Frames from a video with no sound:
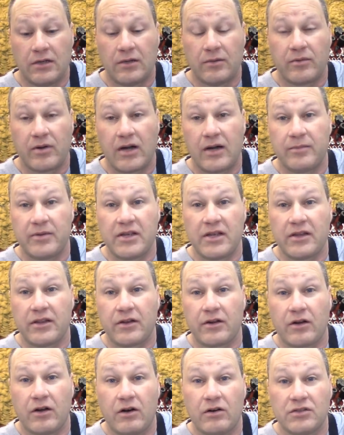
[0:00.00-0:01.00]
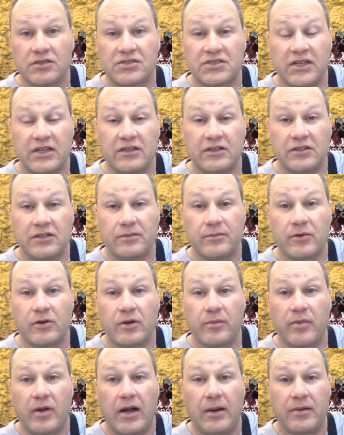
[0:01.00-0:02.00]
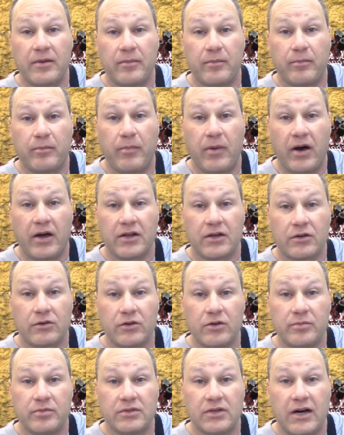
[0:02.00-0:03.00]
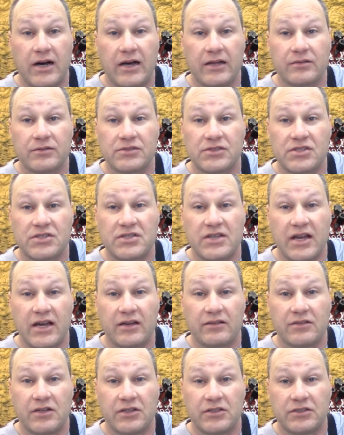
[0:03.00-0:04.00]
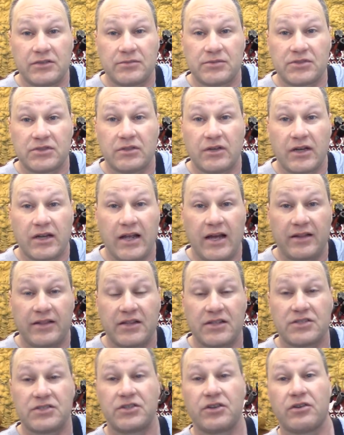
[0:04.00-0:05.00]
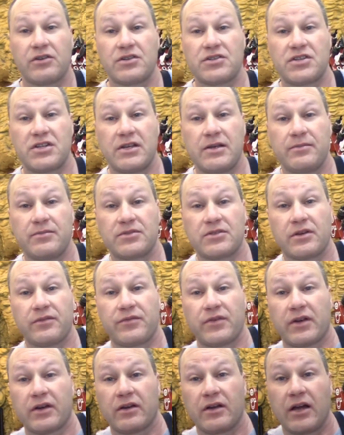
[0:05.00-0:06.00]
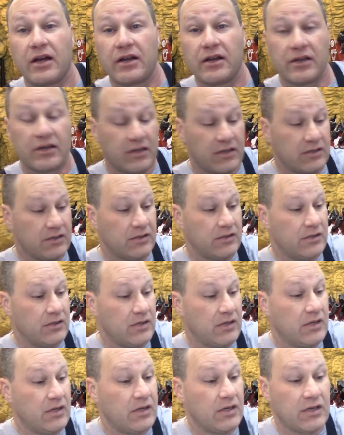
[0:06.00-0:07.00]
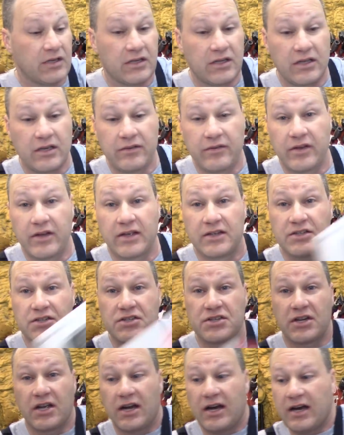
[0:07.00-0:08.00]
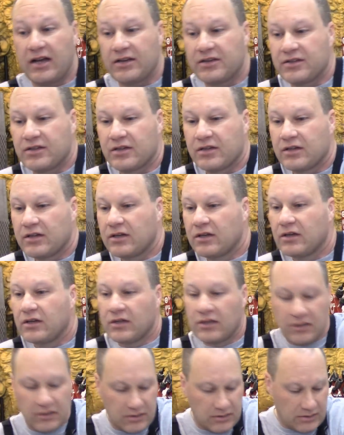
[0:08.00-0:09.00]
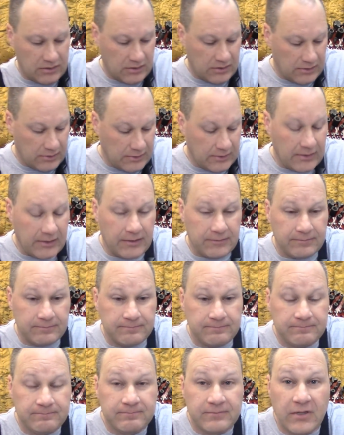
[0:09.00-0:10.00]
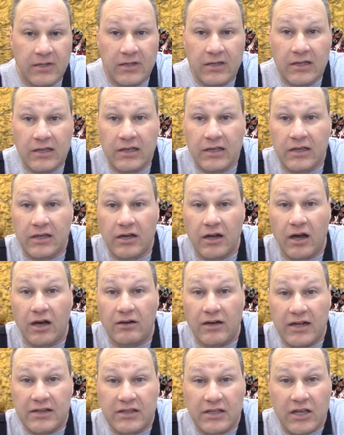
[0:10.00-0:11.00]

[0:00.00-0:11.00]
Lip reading: probably either wholesaling them or he probably bought a group lot and was just downloading them, so I got this dirt cheap, so I figured I'd give it a shot. You know, I like the